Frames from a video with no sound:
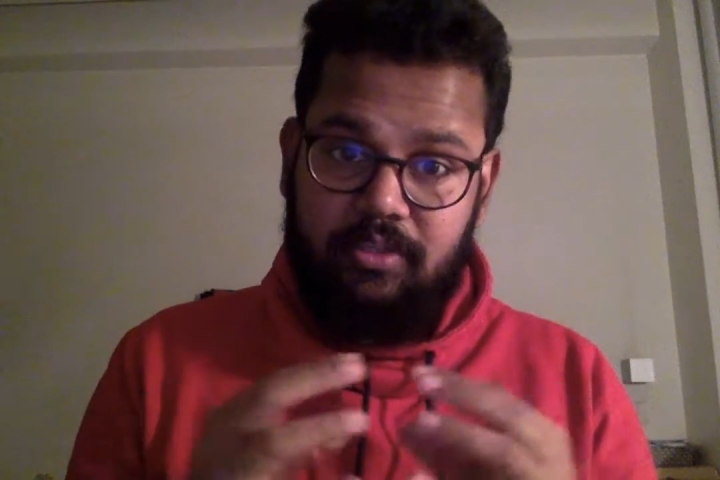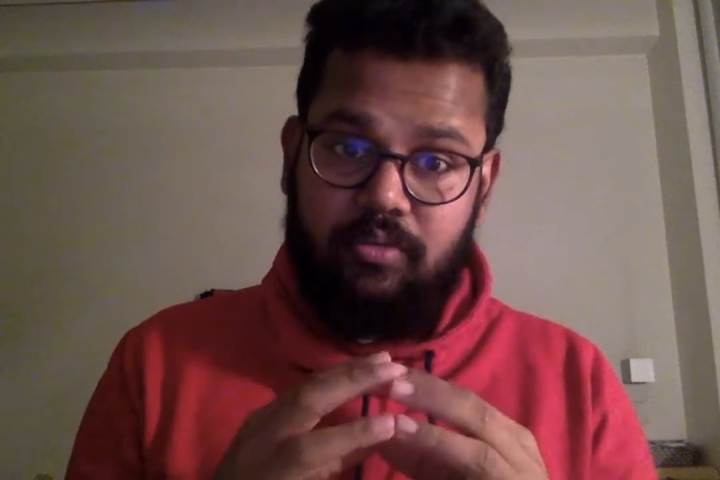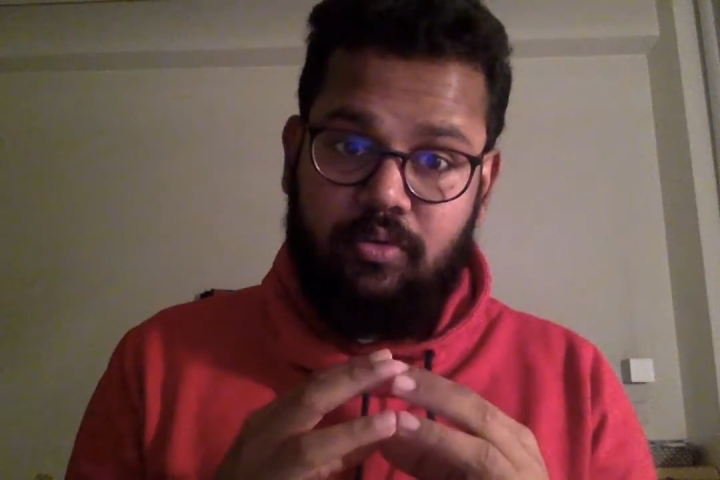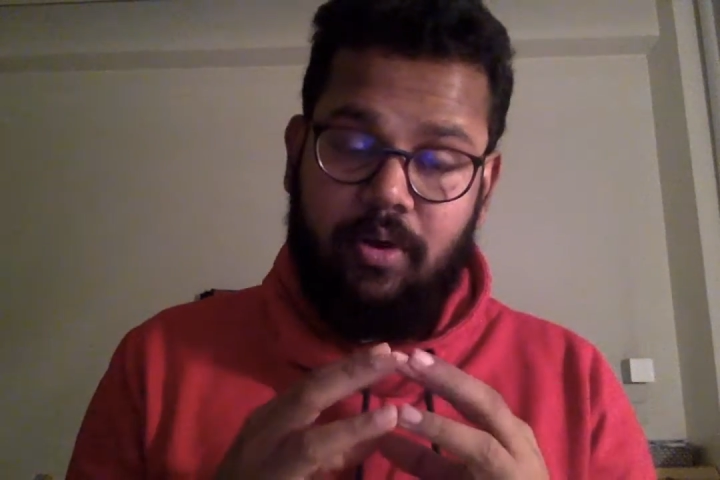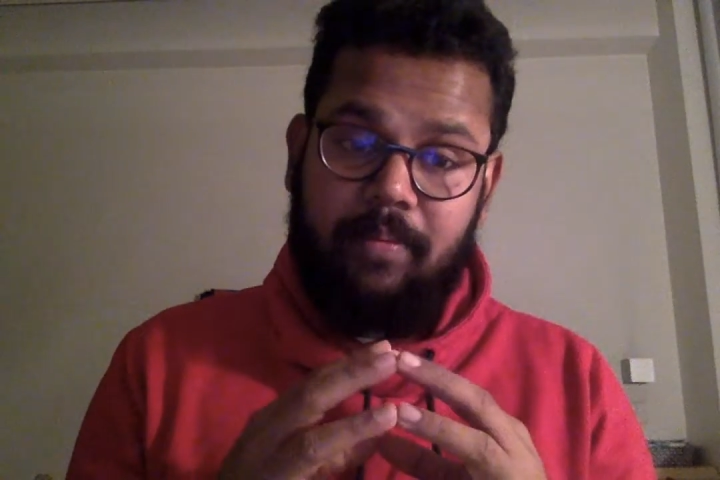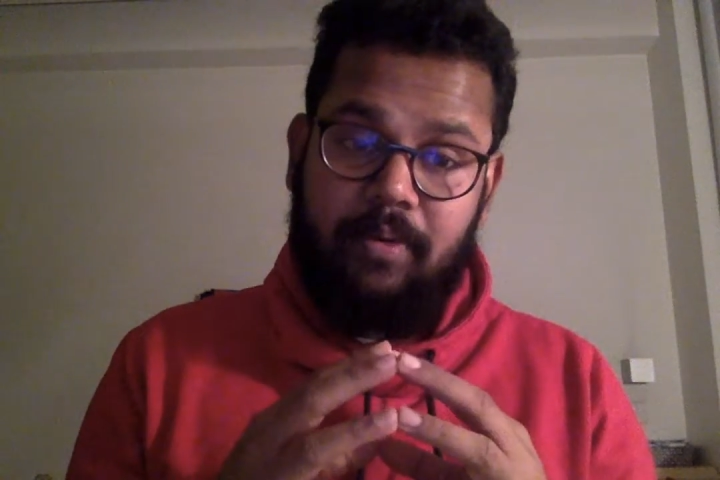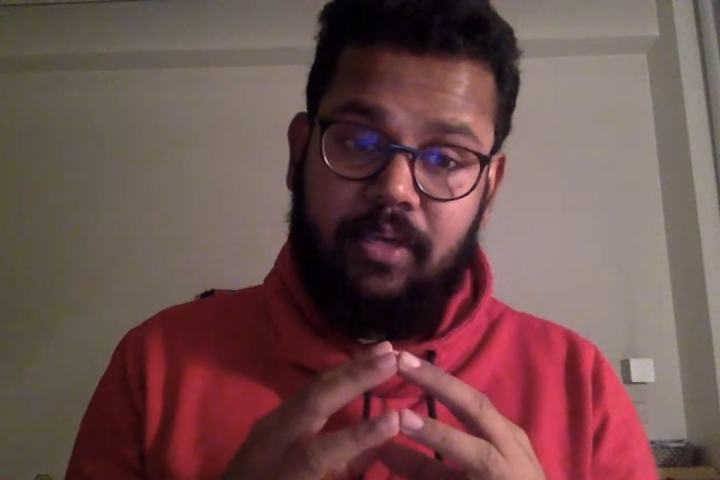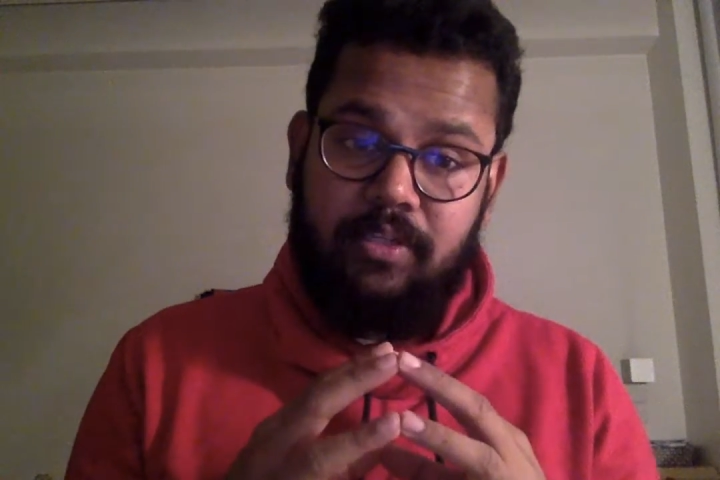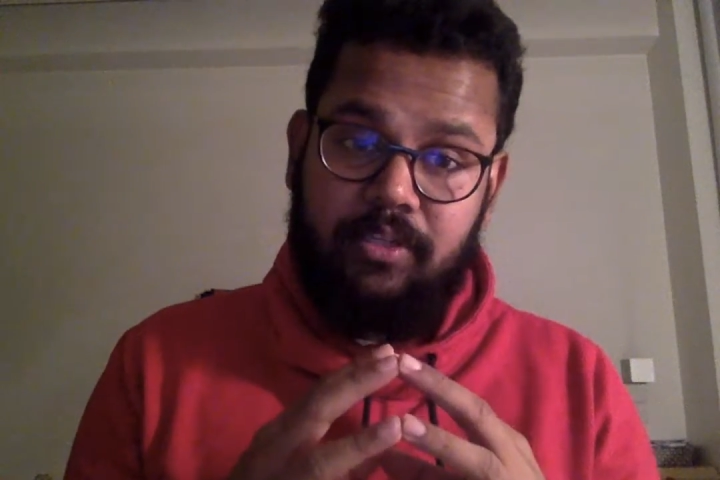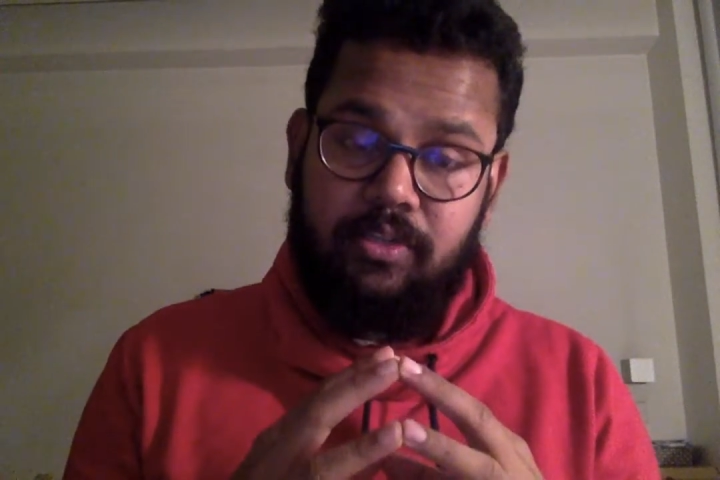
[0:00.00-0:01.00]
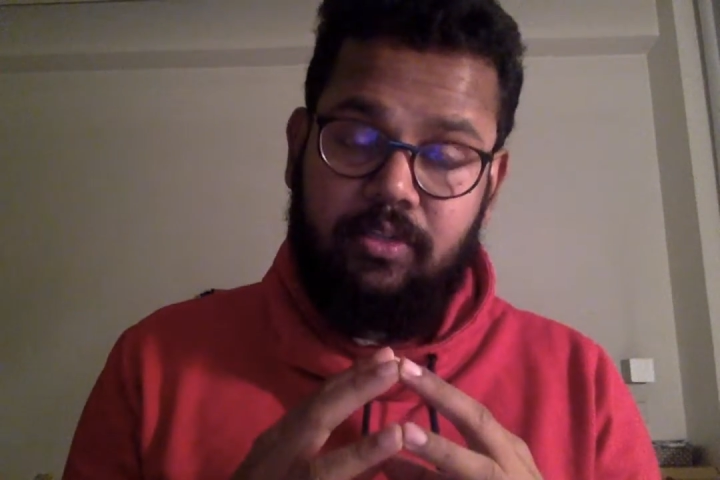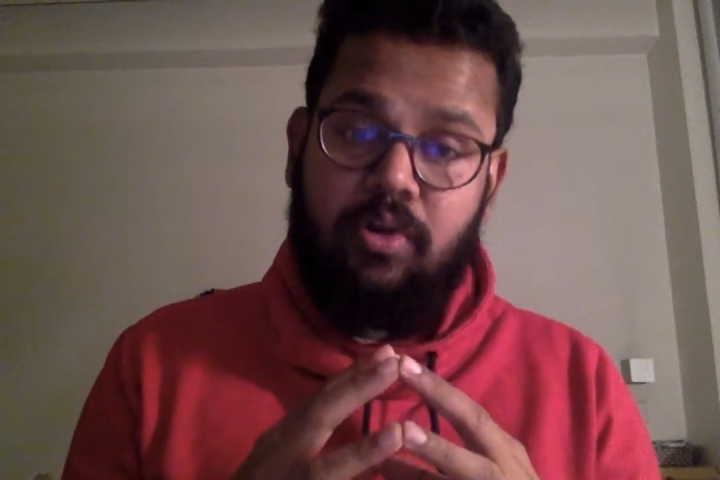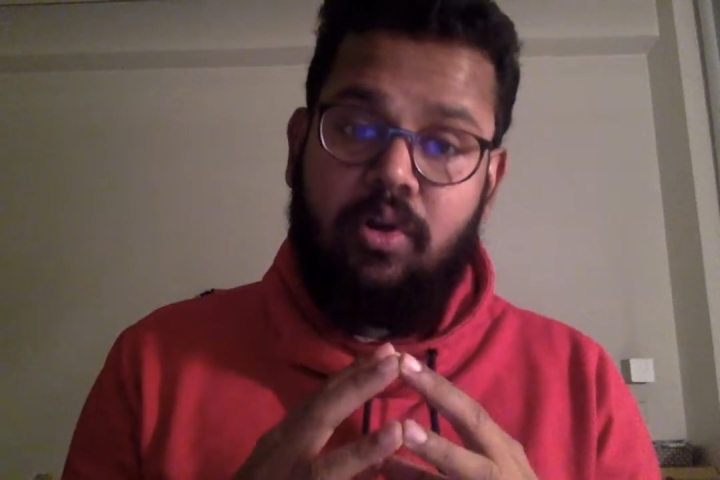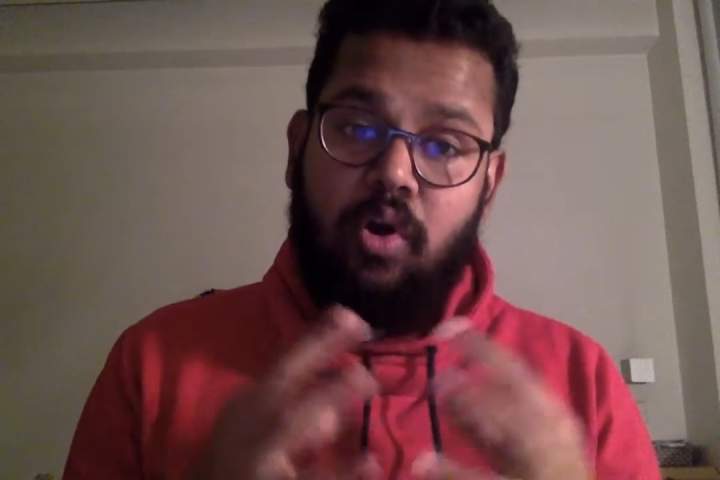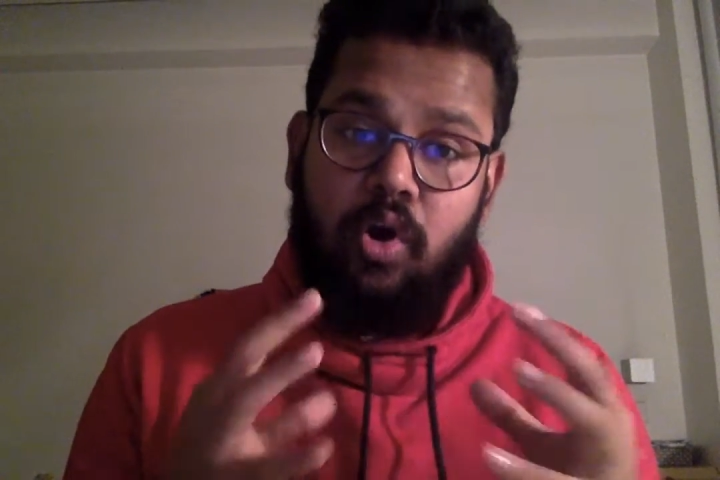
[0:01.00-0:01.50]
So amino acids
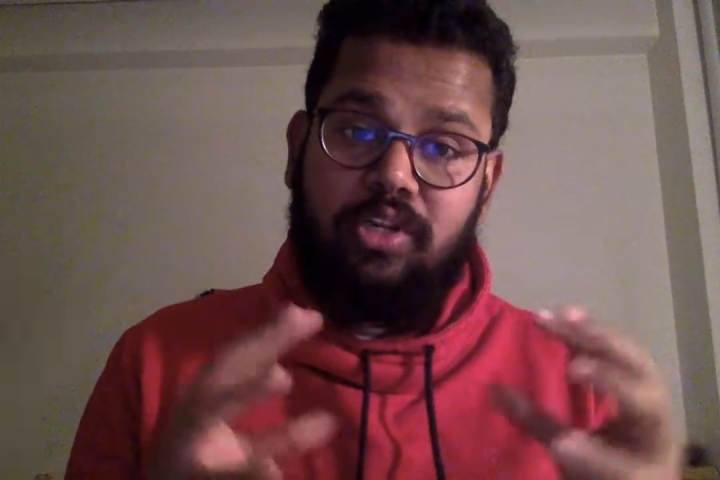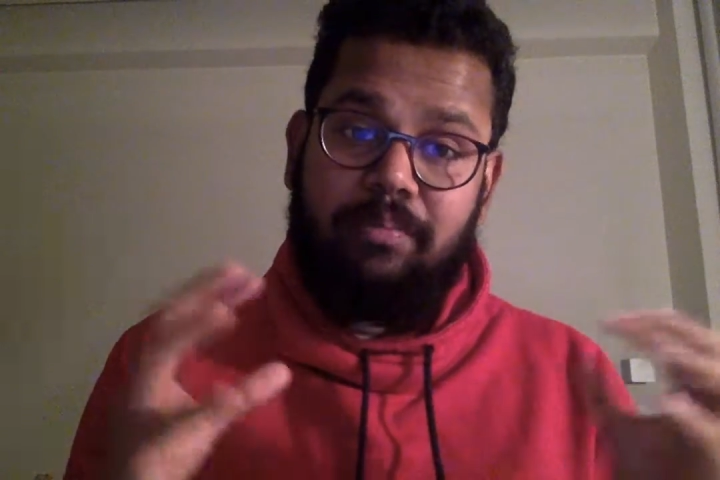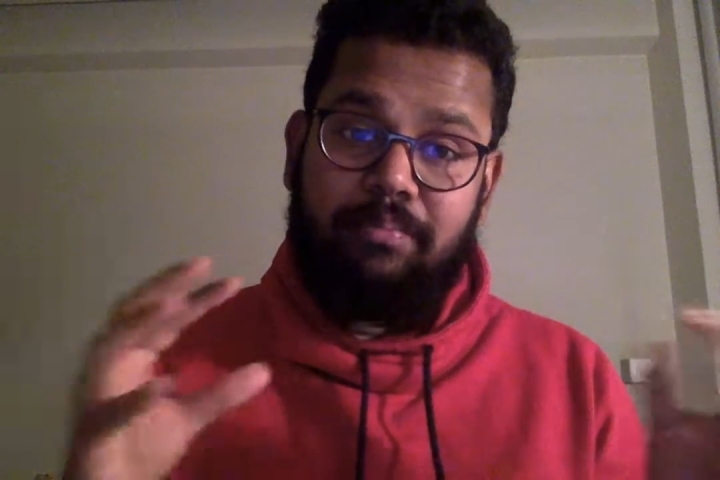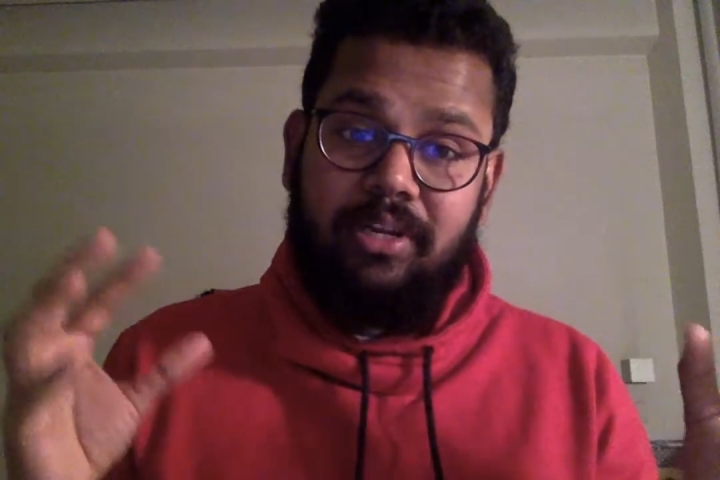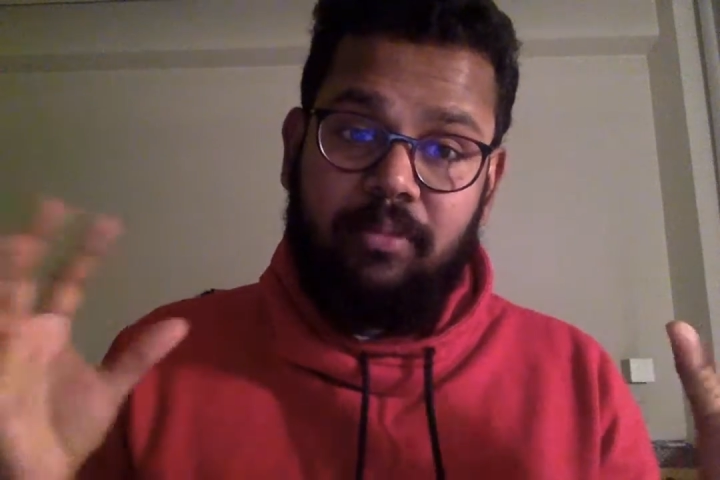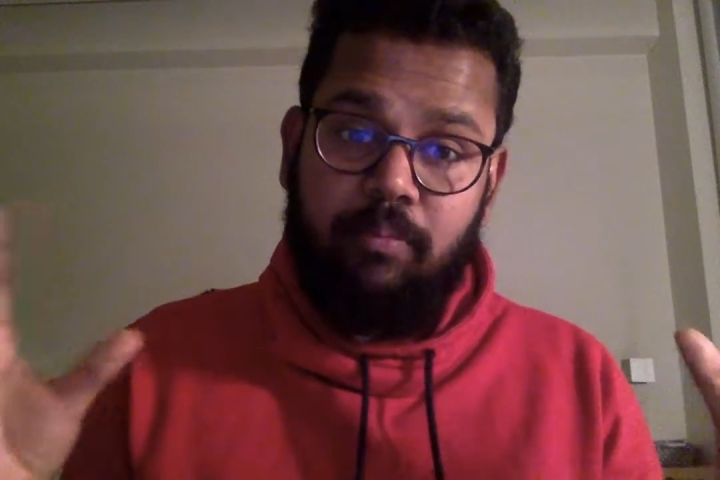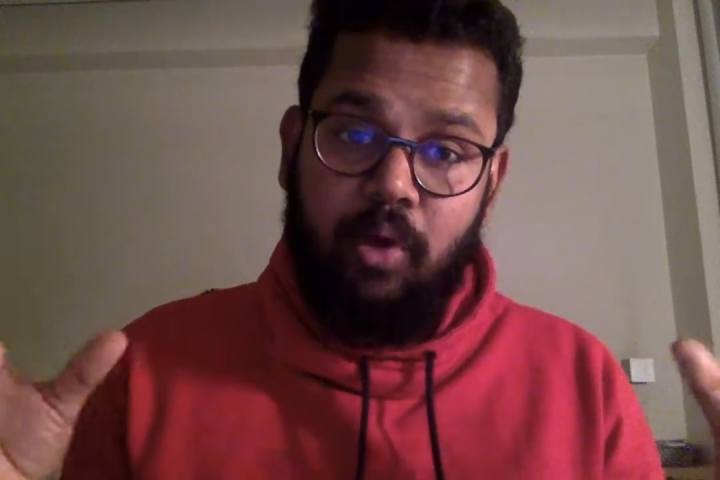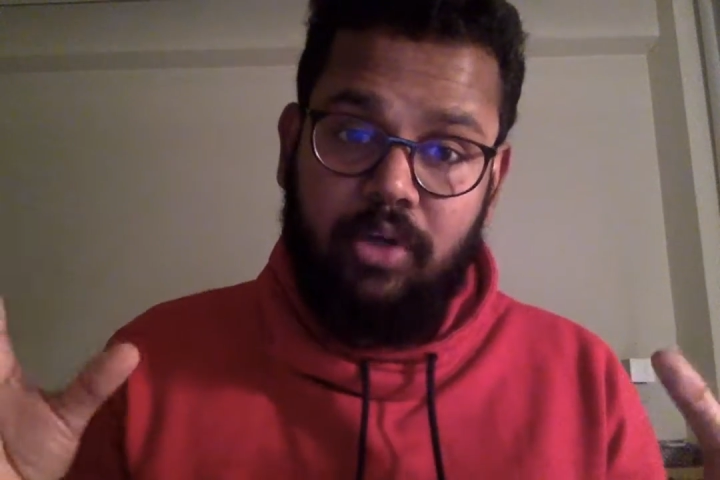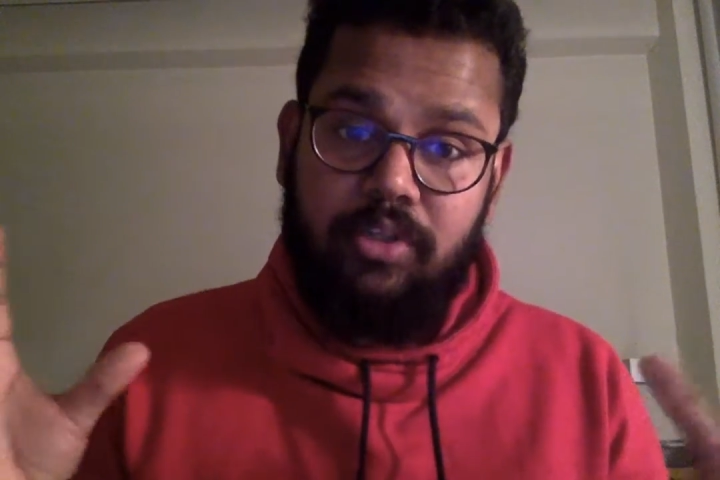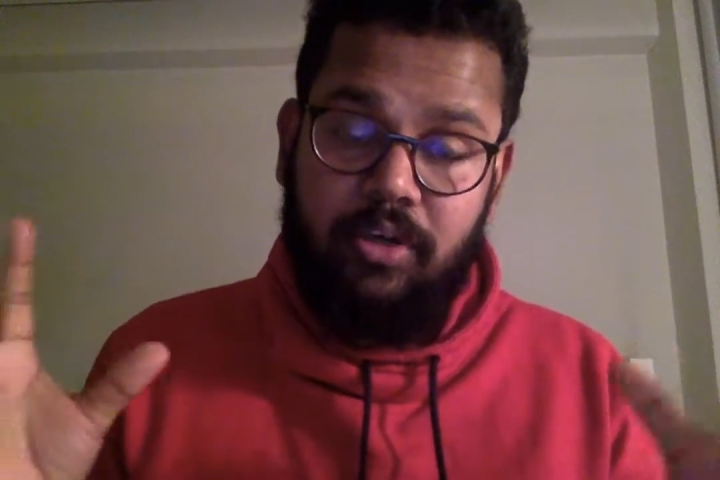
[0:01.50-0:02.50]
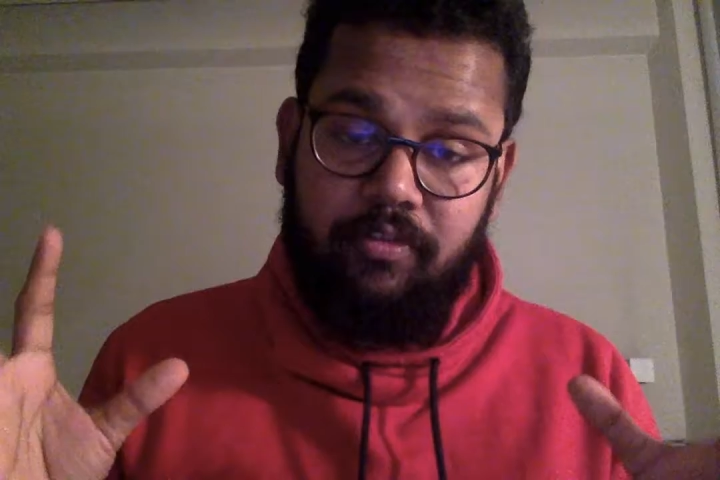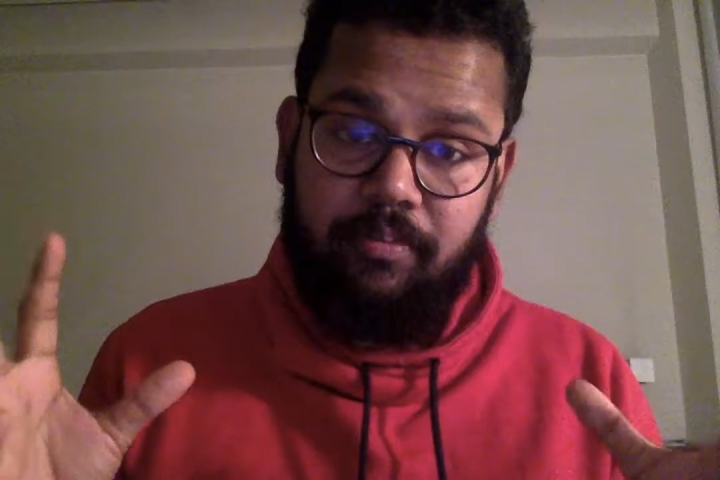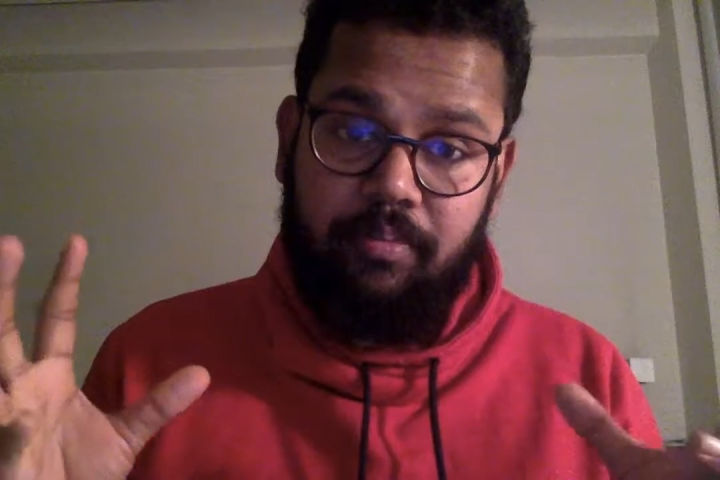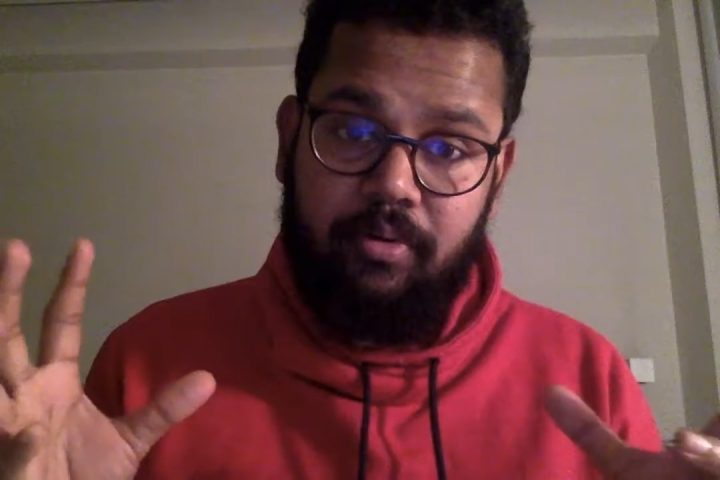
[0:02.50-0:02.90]
are the building blocks of